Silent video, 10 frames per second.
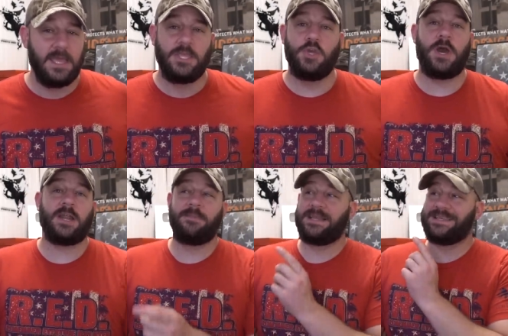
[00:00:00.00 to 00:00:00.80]
You got
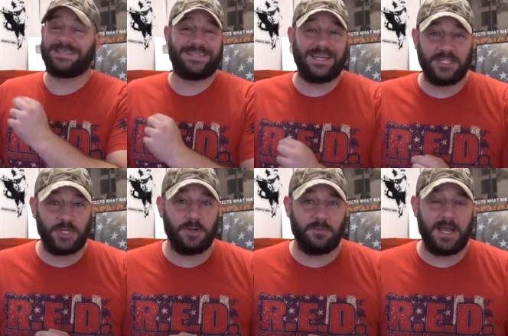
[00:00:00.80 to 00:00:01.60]
to make the Senate
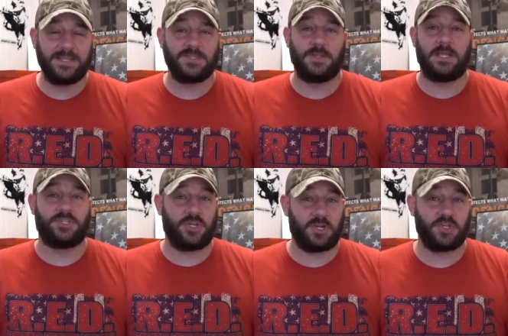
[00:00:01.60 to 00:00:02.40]
turn red so that
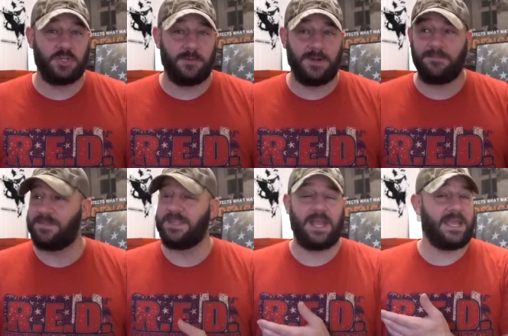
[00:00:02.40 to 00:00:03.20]
Chuck Schumer
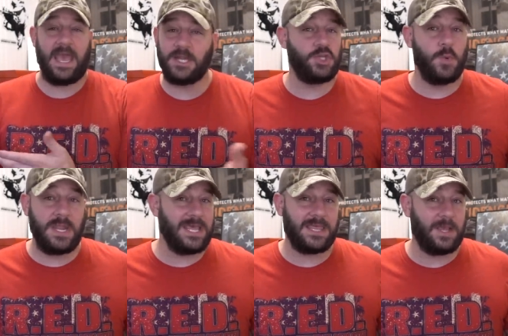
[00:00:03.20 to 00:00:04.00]
can't do
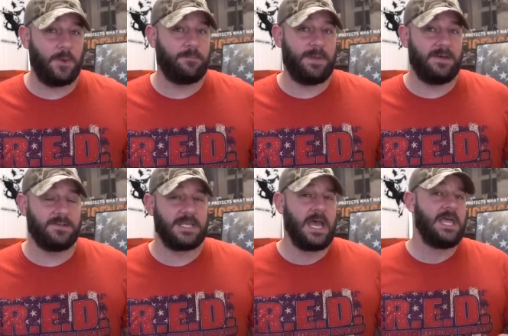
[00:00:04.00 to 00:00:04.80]
anything with
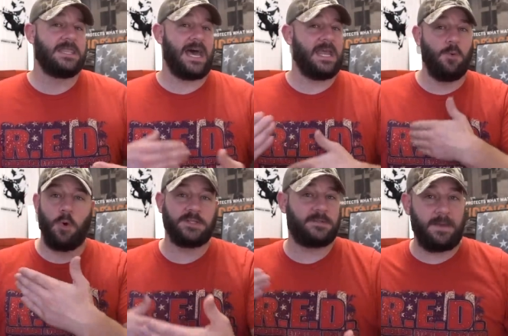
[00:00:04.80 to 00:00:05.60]
bills that he
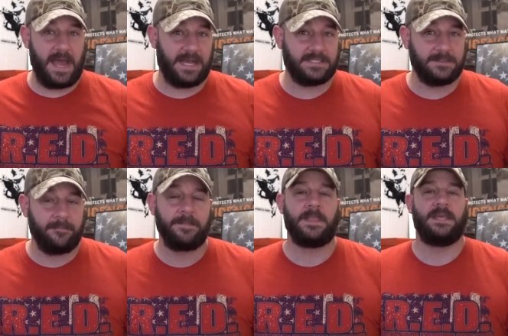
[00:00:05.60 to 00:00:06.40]
wants to pass.
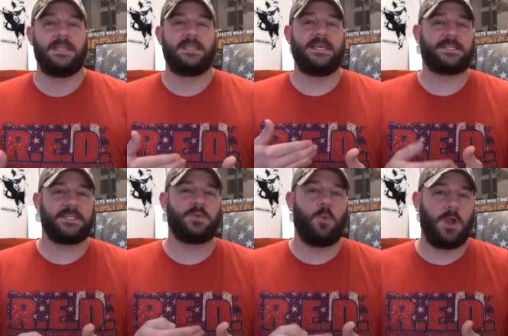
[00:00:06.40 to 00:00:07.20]
This
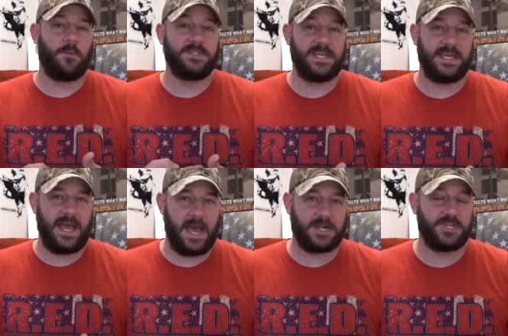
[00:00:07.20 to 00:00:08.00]
is where we take
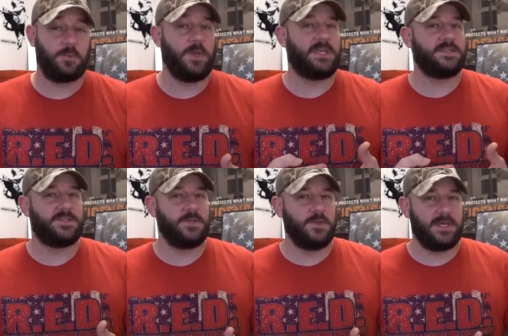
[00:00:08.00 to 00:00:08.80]
action. We can
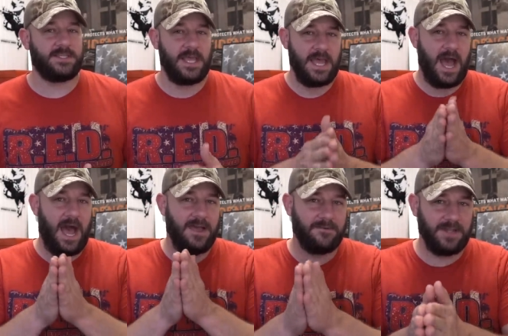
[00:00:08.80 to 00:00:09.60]
do this.
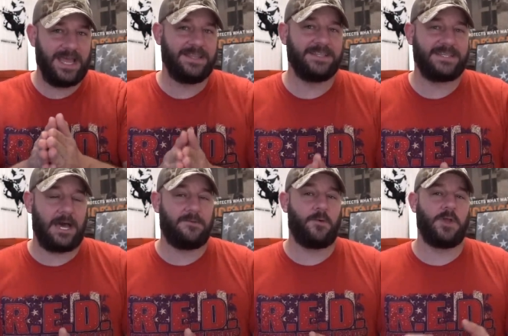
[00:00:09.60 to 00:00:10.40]
I have laid this
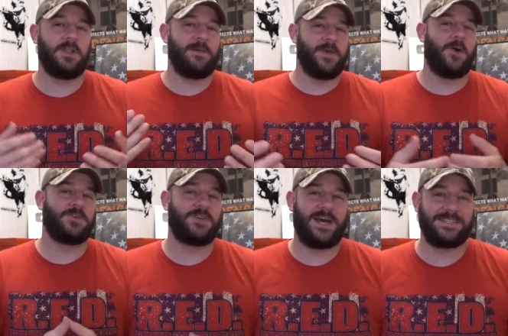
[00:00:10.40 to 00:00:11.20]
out for you. Let me know
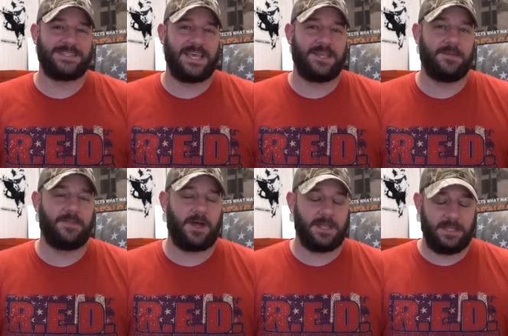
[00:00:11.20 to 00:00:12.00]
what you guys think in the
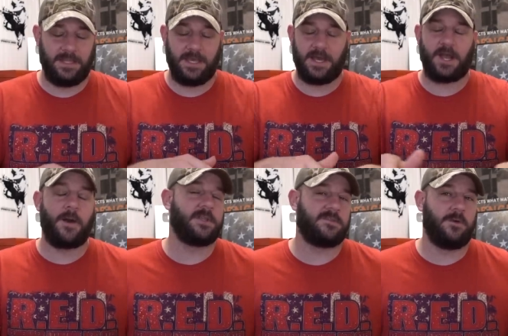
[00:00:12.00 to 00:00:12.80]
th in the uh,
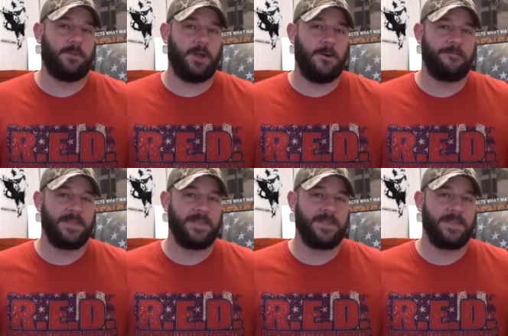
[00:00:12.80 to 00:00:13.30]
comments field below,